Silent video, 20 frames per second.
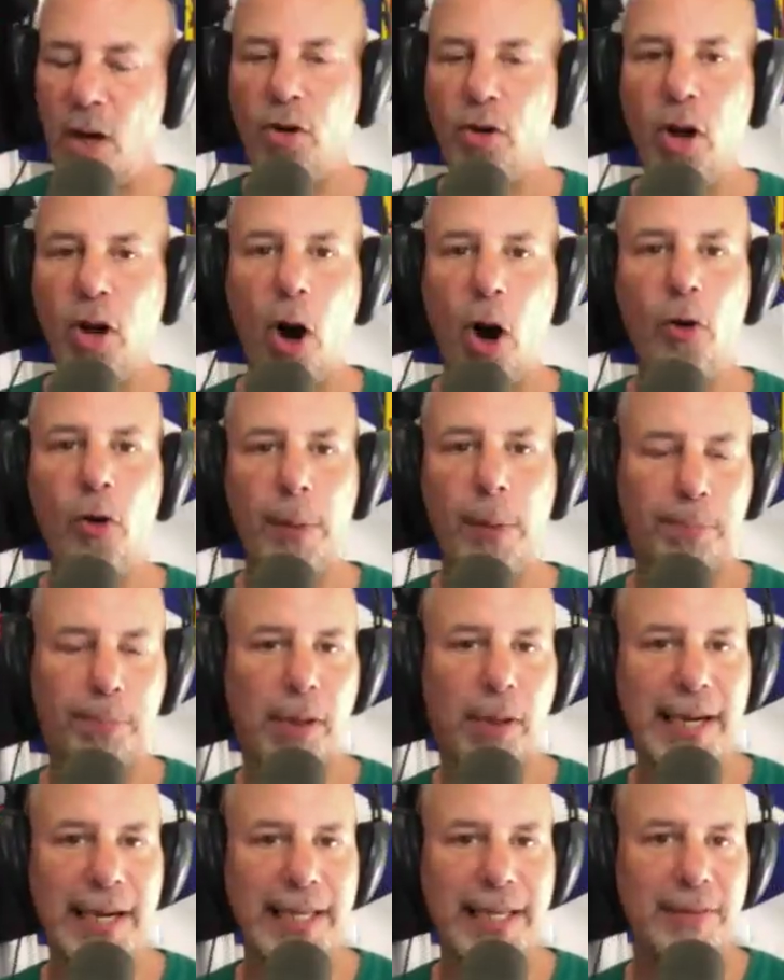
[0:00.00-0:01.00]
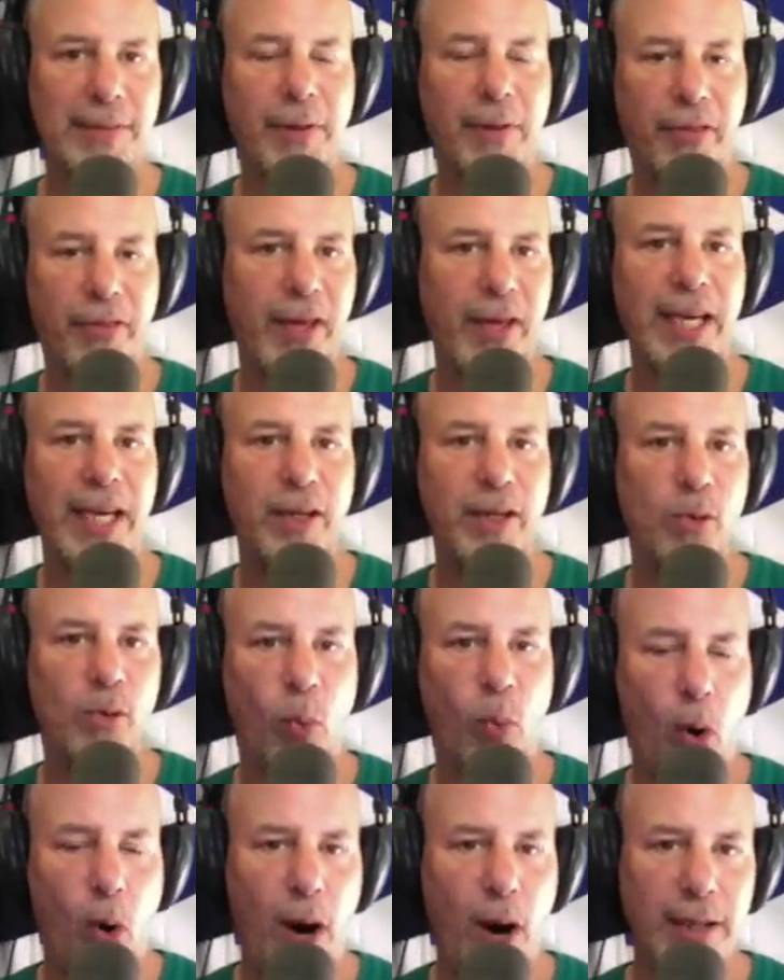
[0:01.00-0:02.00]
Know the price of the thing you
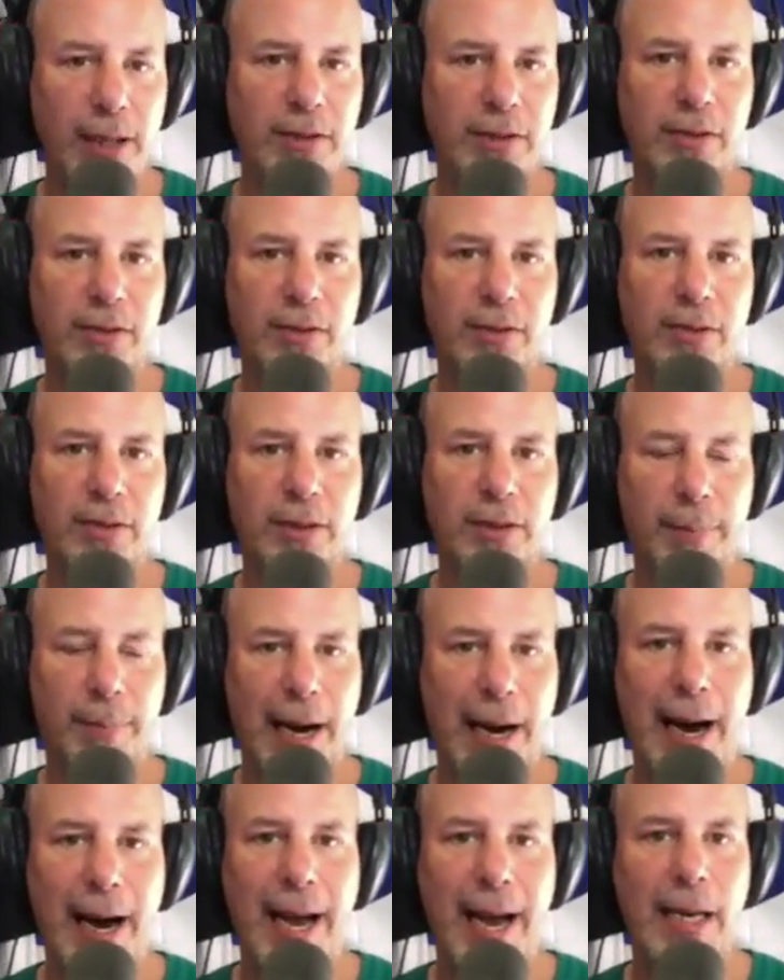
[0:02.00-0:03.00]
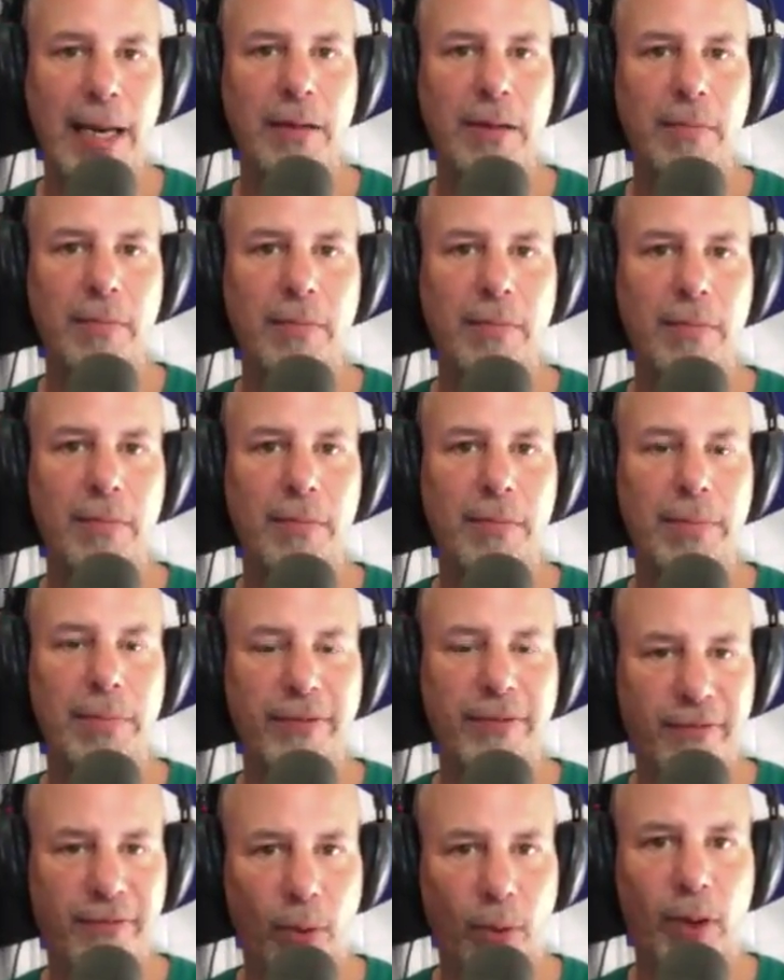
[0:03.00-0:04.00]
want to buy
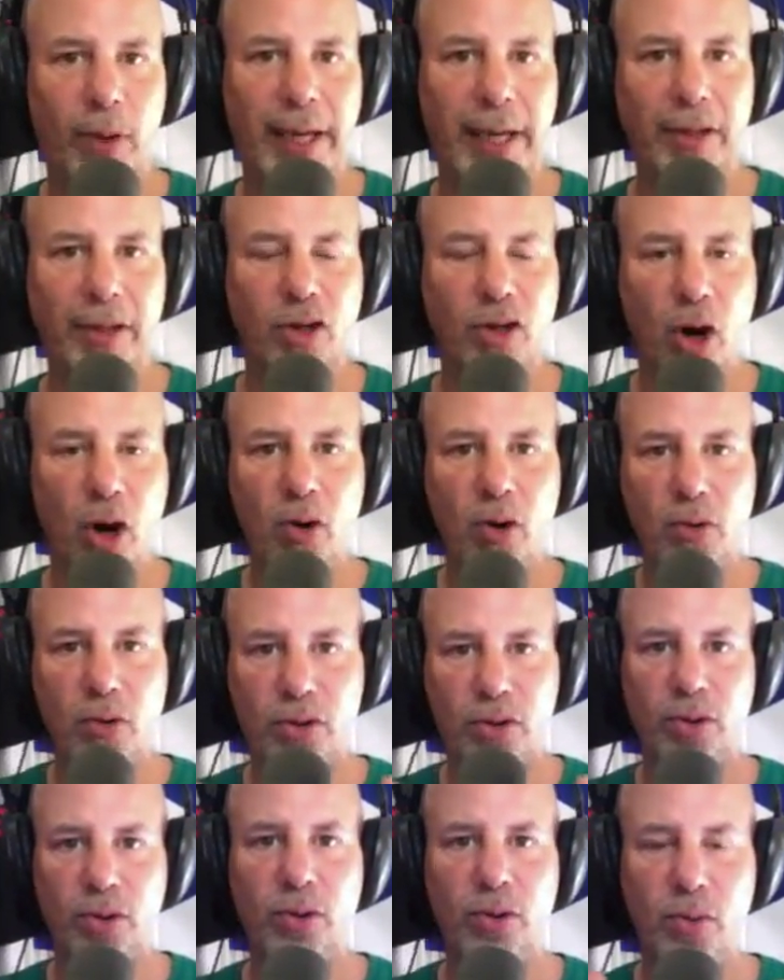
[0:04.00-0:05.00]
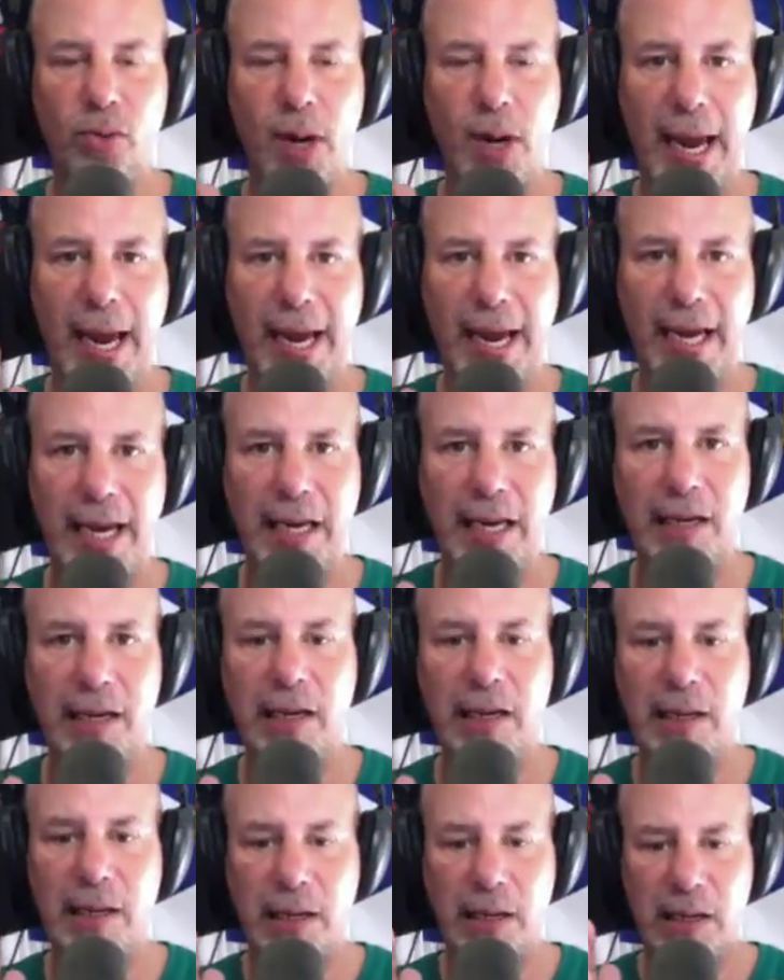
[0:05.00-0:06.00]
beforehand. Go to a
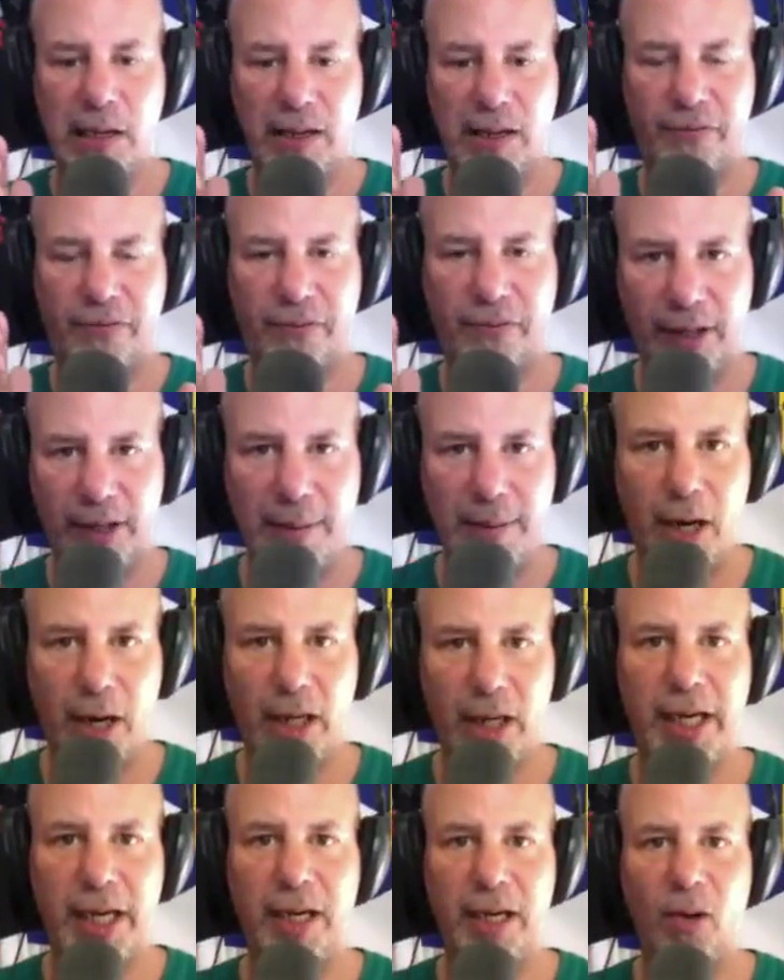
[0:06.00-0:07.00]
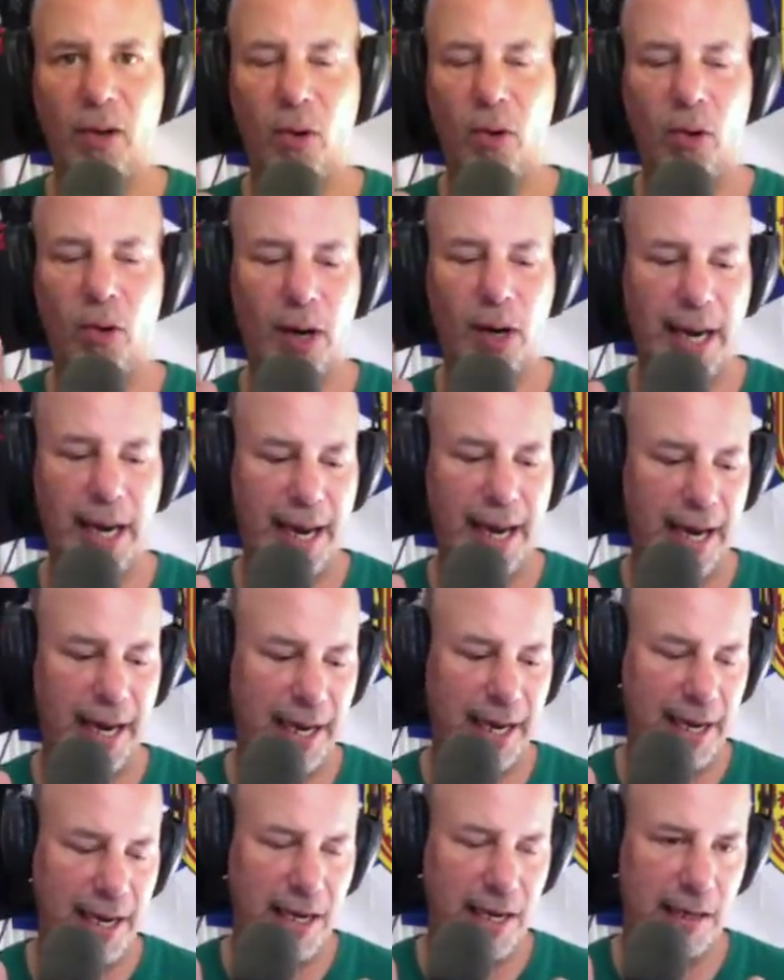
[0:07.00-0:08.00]
flea market or
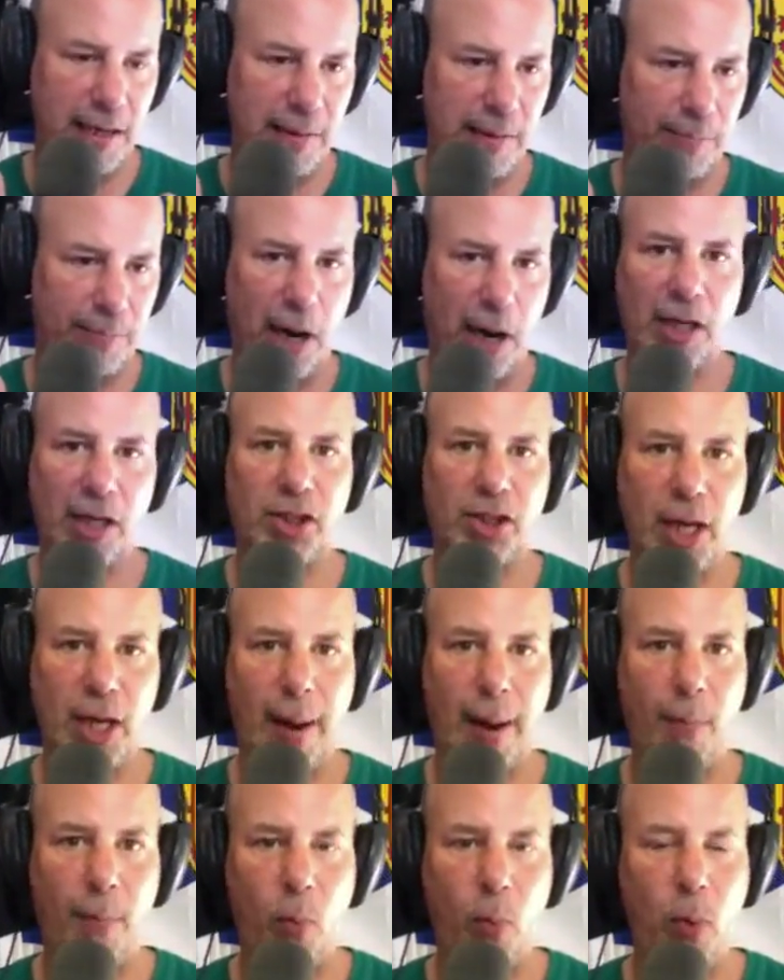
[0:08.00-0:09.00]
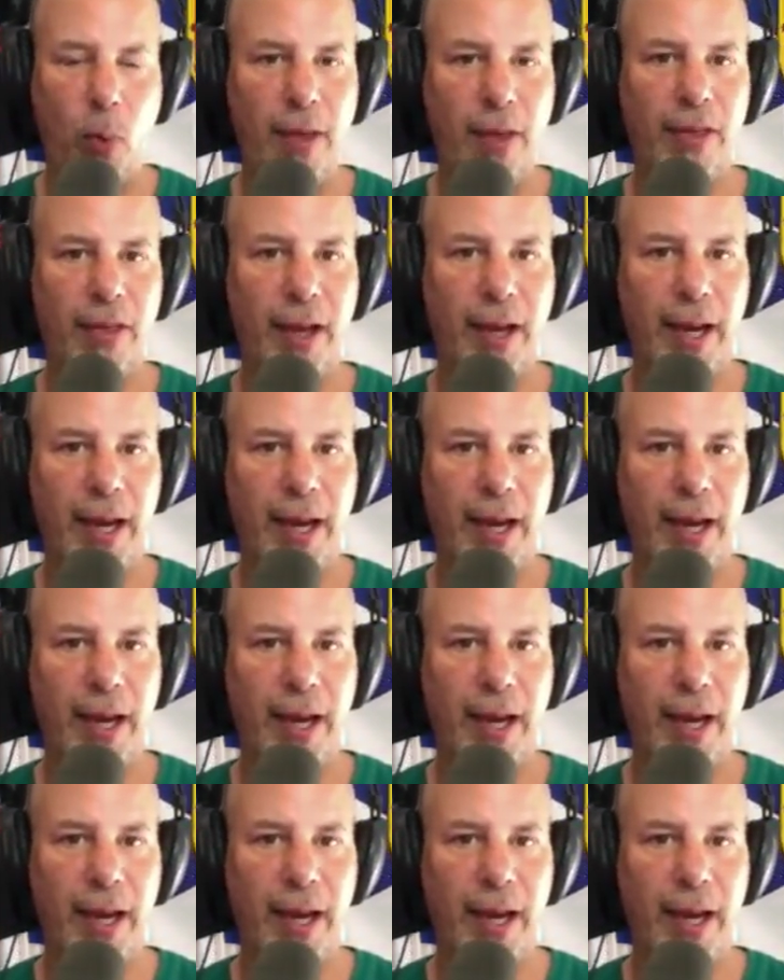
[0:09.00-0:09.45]
a pawn shop with